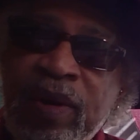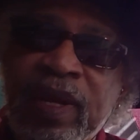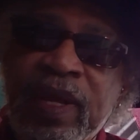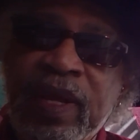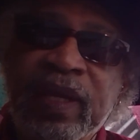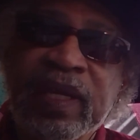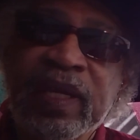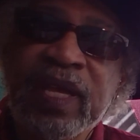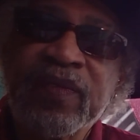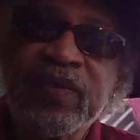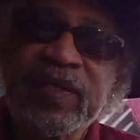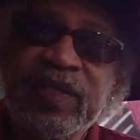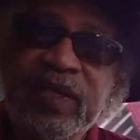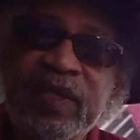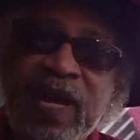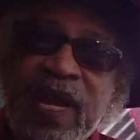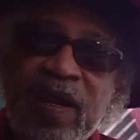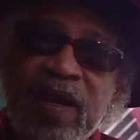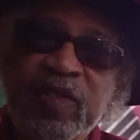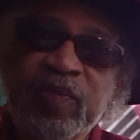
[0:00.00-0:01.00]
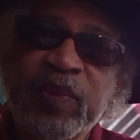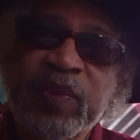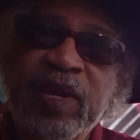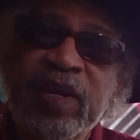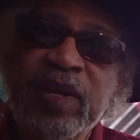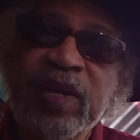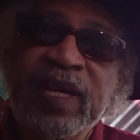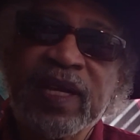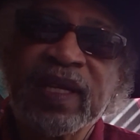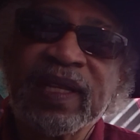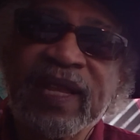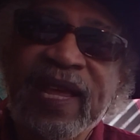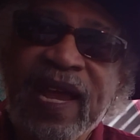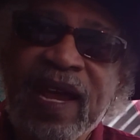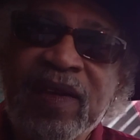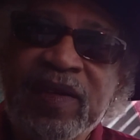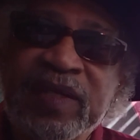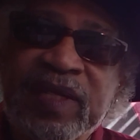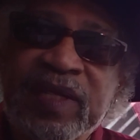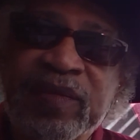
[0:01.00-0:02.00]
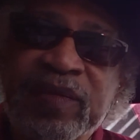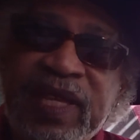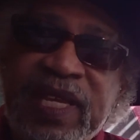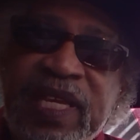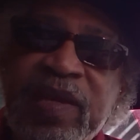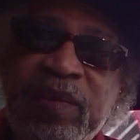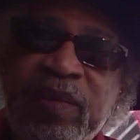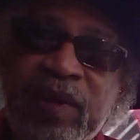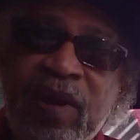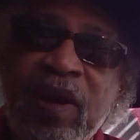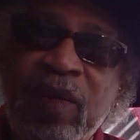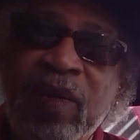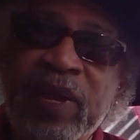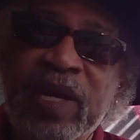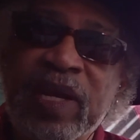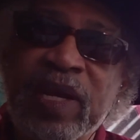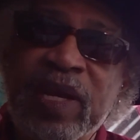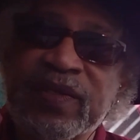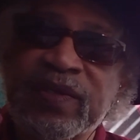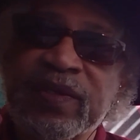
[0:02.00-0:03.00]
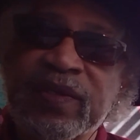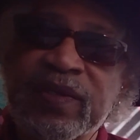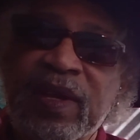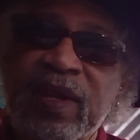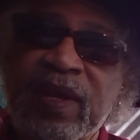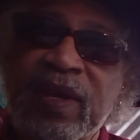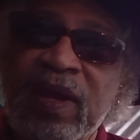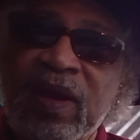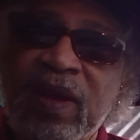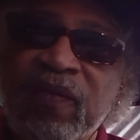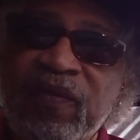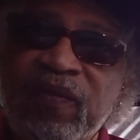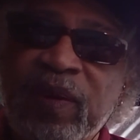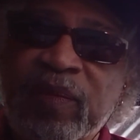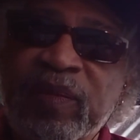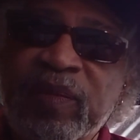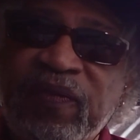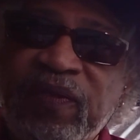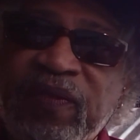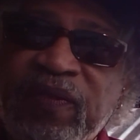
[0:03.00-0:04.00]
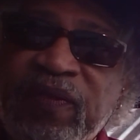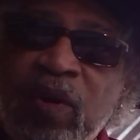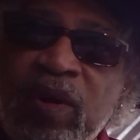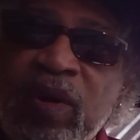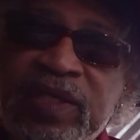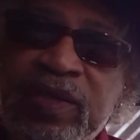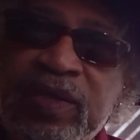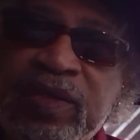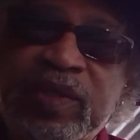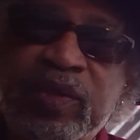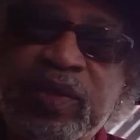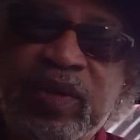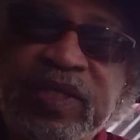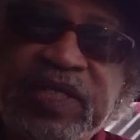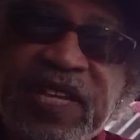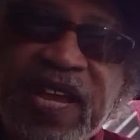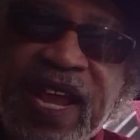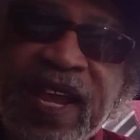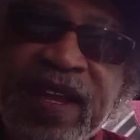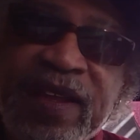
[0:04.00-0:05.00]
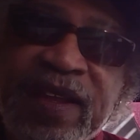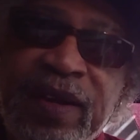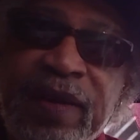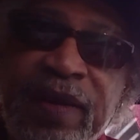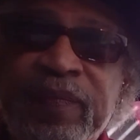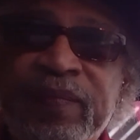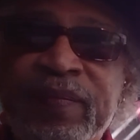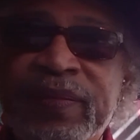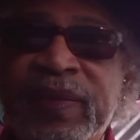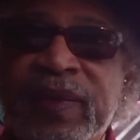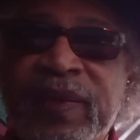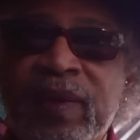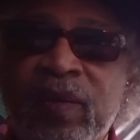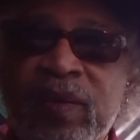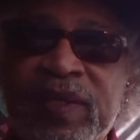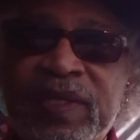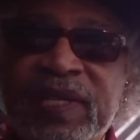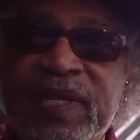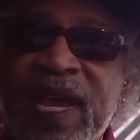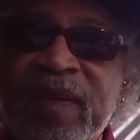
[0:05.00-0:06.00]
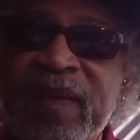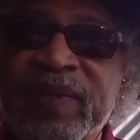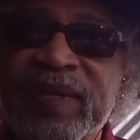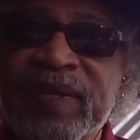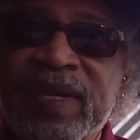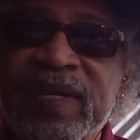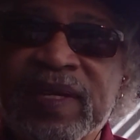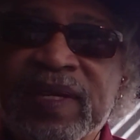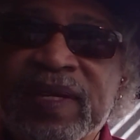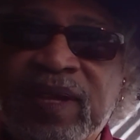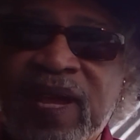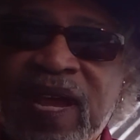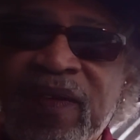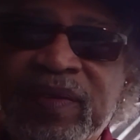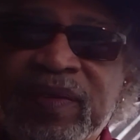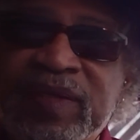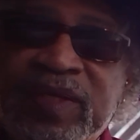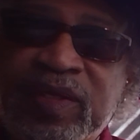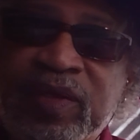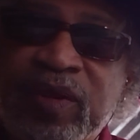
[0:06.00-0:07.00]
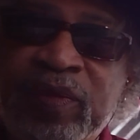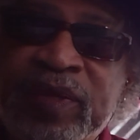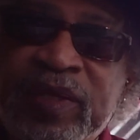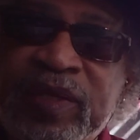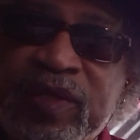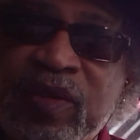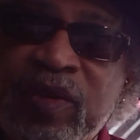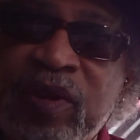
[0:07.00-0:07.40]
given to the House Speaker that allows them to keep lawmakers from the floor due to attire. What's happening here is you have discriminatory